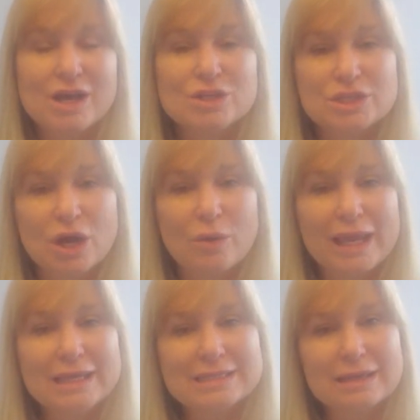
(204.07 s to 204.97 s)
So
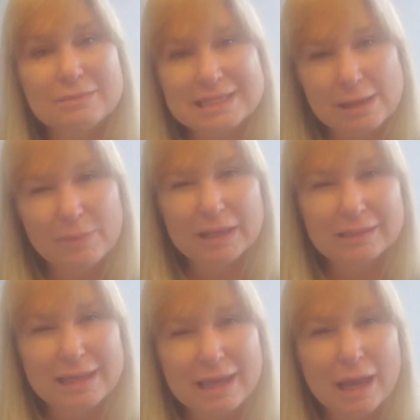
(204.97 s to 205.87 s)
it's
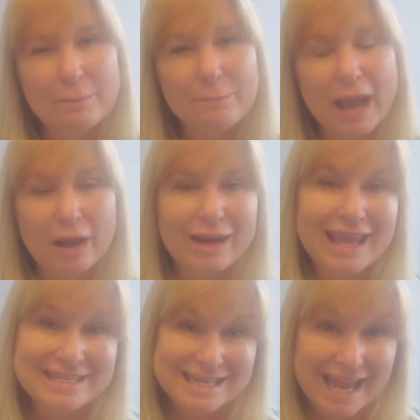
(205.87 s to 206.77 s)
typically
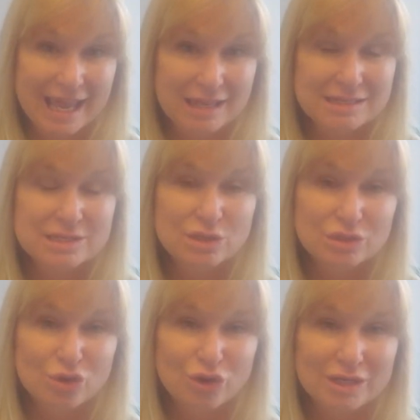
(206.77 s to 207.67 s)
about a 10 to
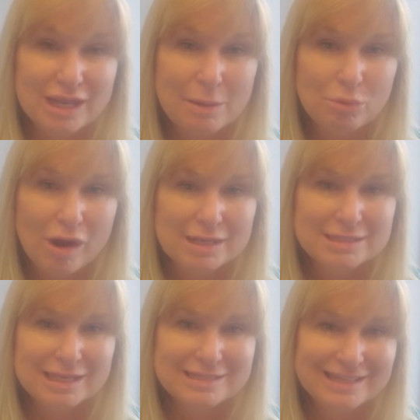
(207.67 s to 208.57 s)
30 day
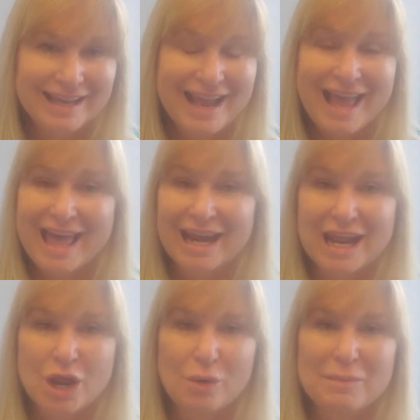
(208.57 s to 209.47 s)
process, and
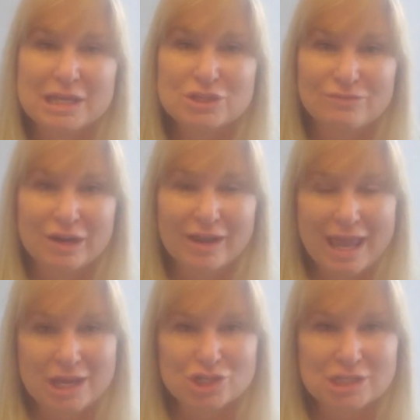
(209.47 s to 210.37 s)
I know it makes you very
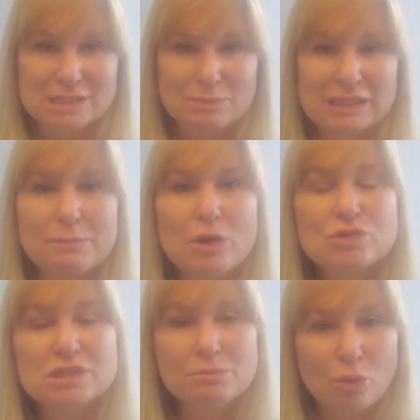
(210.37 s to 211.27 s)
anxious, but the
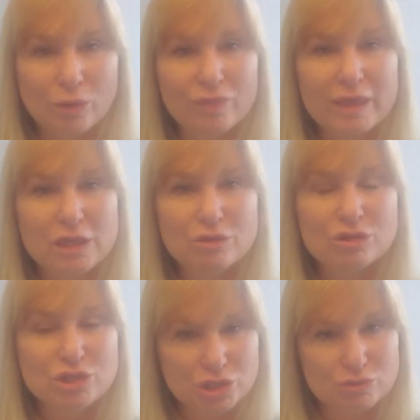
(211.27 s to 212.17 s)
most important thing you
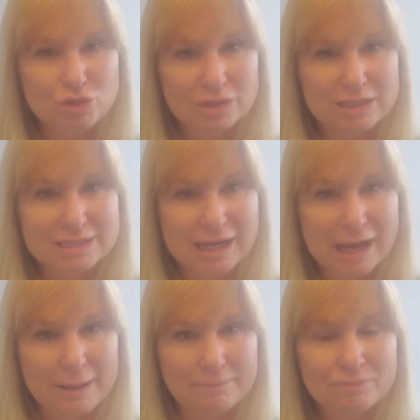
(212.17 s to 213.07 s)
can do during this
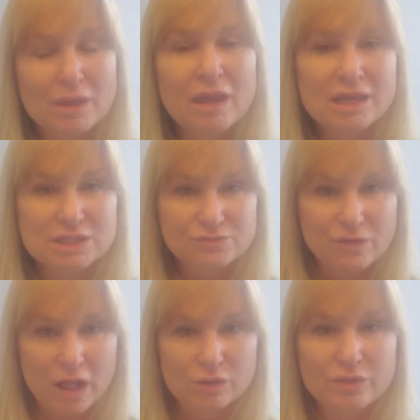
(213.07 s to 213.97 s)
time is
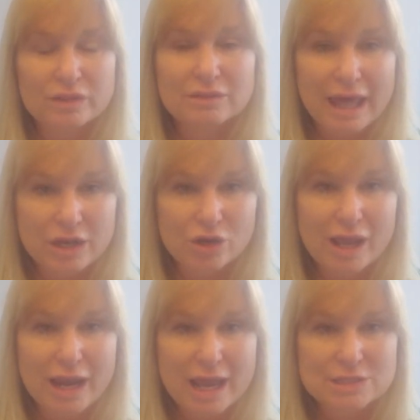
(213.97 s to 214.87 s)
follow the lender
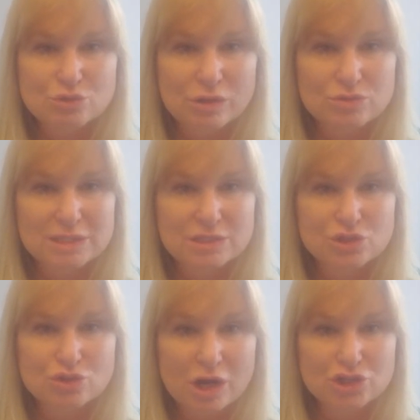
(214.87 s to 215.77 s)
and escrow's
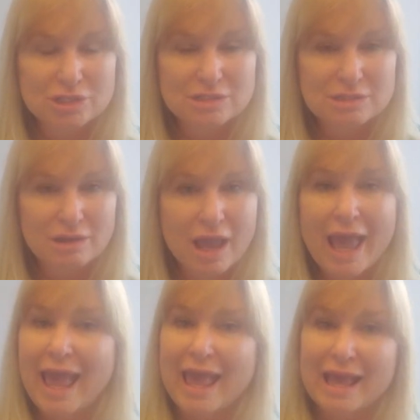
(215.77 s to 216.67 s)
instructions,
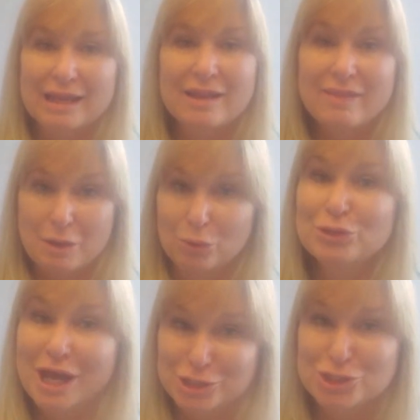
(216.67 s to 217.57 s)
and they will
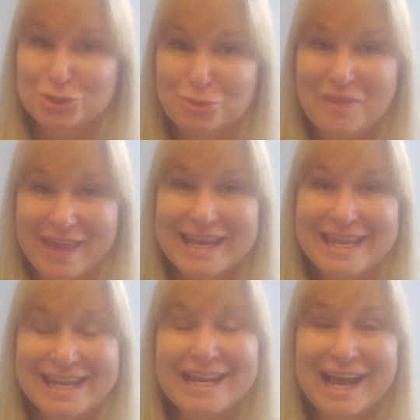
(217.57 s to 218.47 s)
nudge you when they
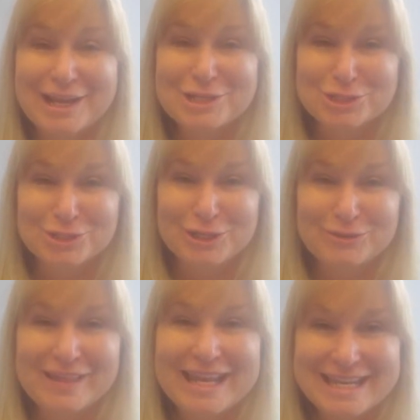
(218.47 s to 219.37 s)
need it. I assure
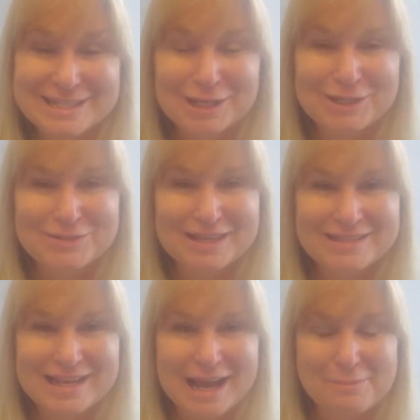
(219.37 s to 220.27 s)
you, they need to close
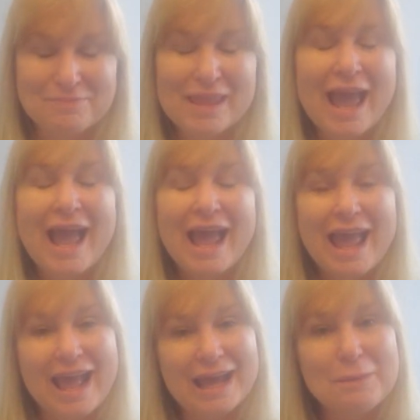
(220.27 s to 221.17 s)
on time,
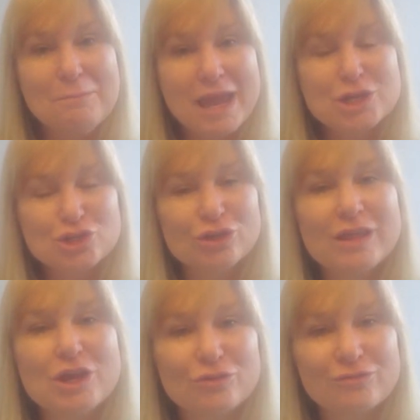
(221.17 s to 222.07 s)
and make sure
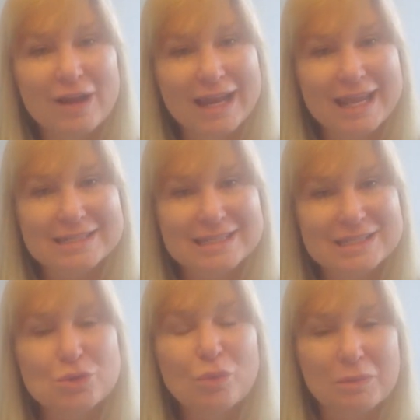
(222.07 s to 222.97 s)
that your
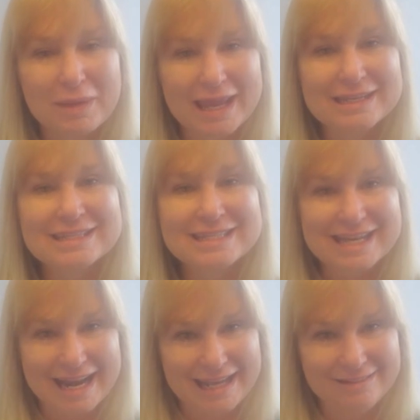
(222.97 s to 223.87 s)
finances remain
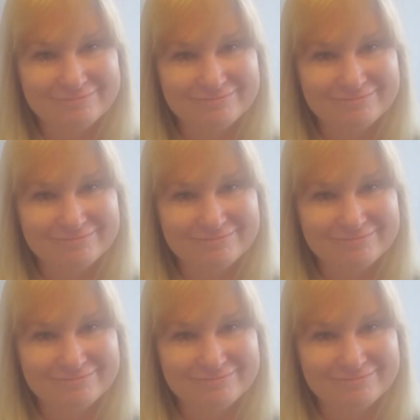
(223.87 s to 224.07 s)
steady.